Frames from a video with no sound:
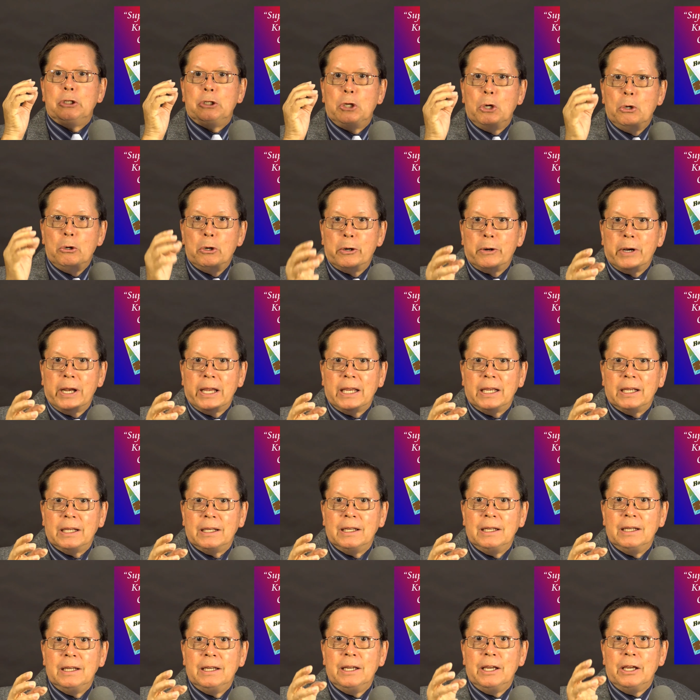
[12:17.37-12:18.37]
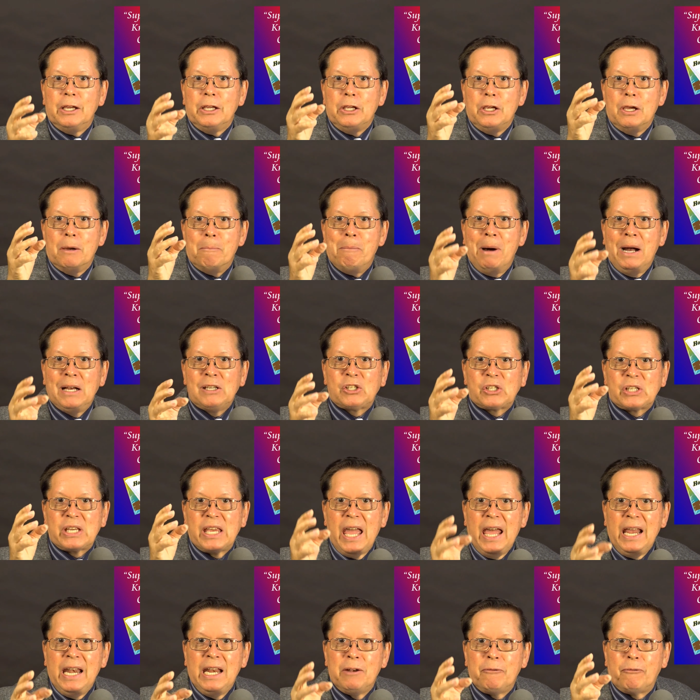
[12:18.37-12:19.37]
Tutoring. You must
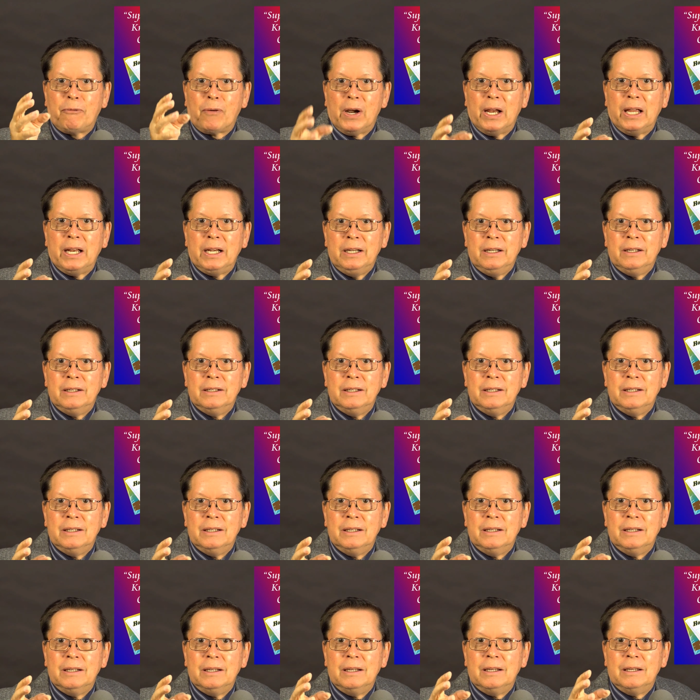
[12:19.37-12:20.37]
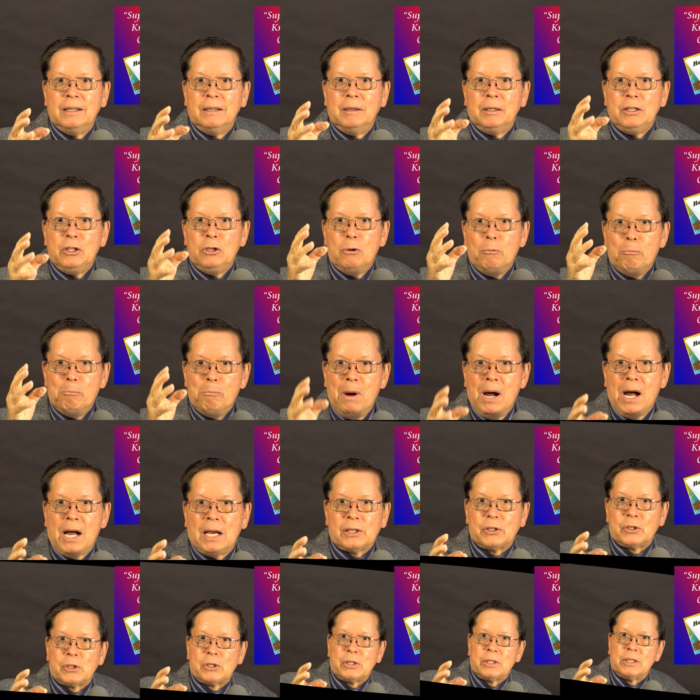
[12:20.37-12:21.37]
get it, friend. You
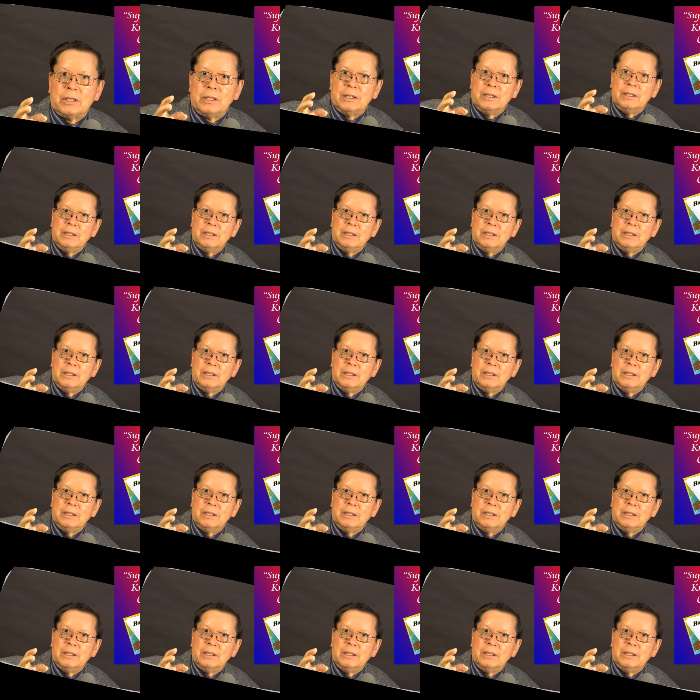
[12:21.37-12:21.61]
must.